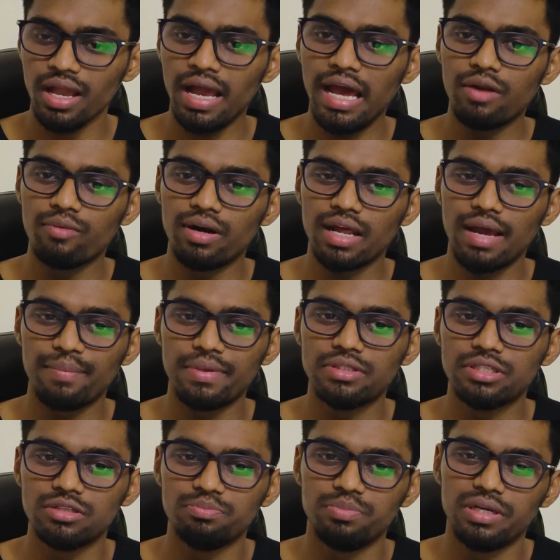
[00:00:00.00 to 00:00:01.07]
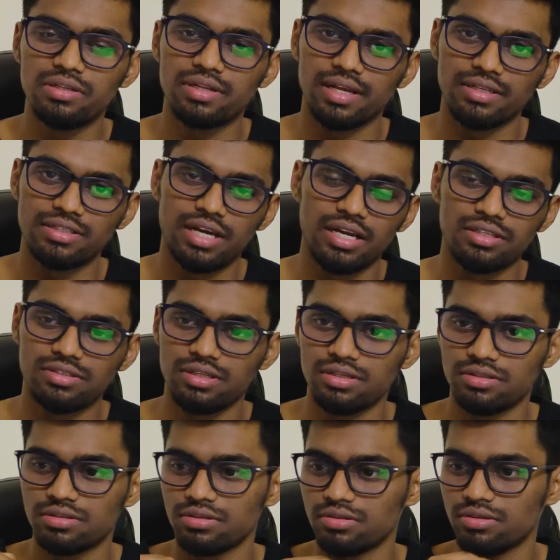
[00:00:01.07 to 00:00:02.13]
And what happens in big tech giants
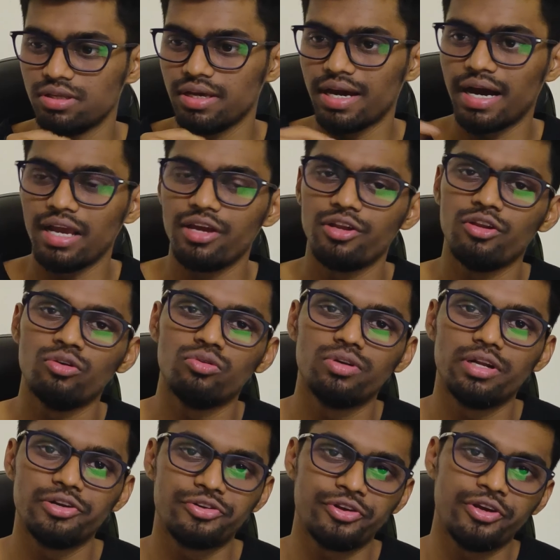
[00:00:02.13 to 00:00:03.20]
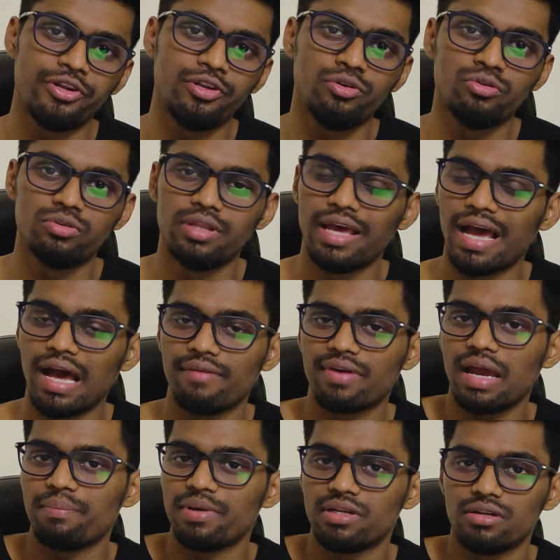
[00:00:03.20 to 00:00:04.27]
is they hire you, they train you, they have
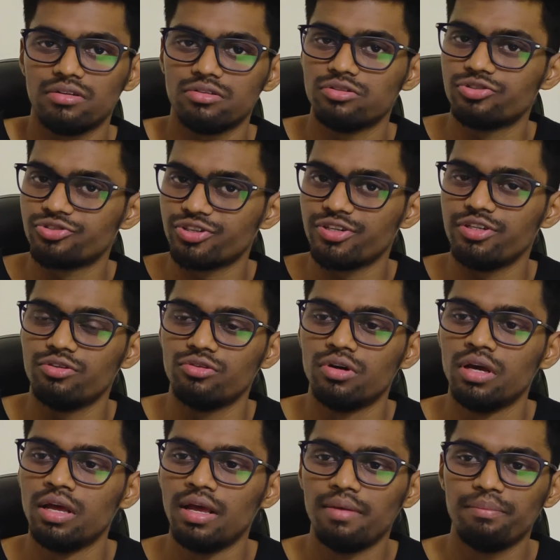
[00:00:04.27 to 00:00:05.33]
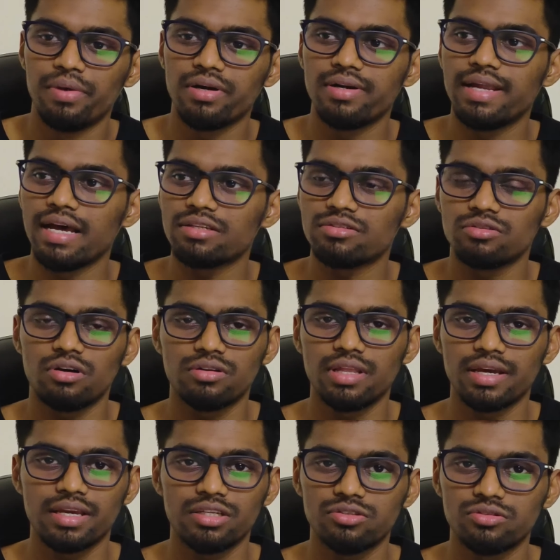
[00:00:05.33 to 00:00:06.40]
capital to train you. But that's not the
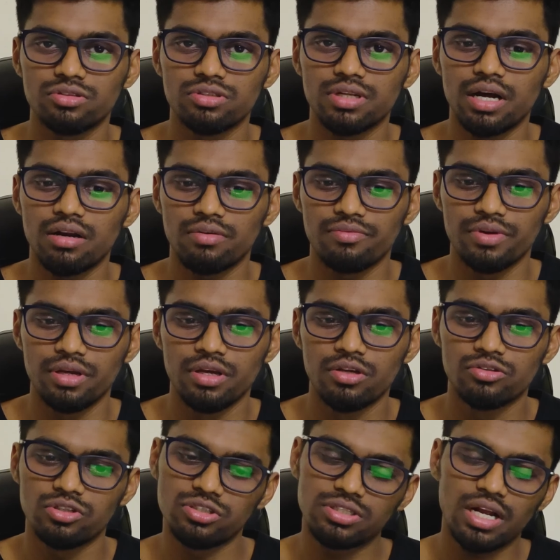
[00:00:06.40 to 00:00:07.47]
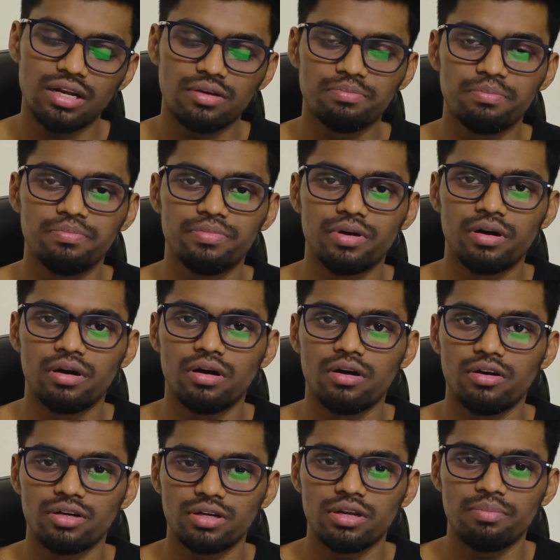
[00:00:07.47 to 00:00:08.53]
case with startup. So startup
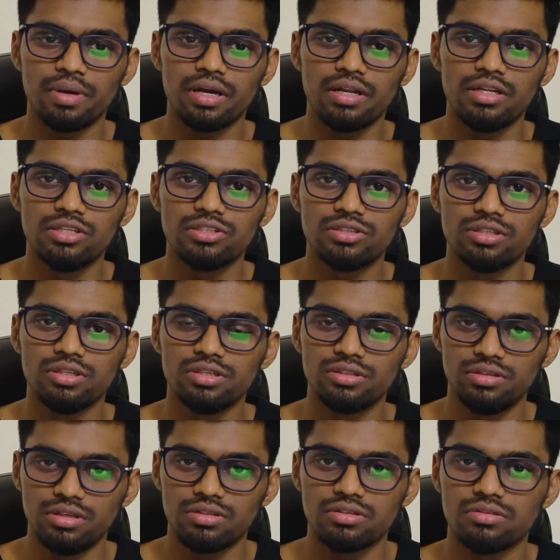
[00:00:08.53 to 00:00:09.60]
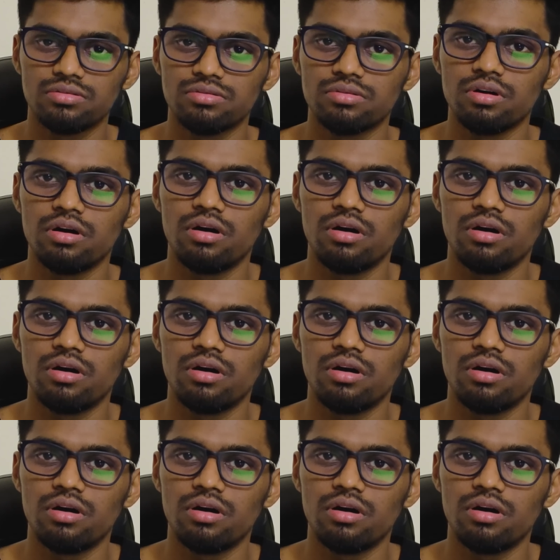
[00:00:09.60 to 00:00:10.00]
typically sees this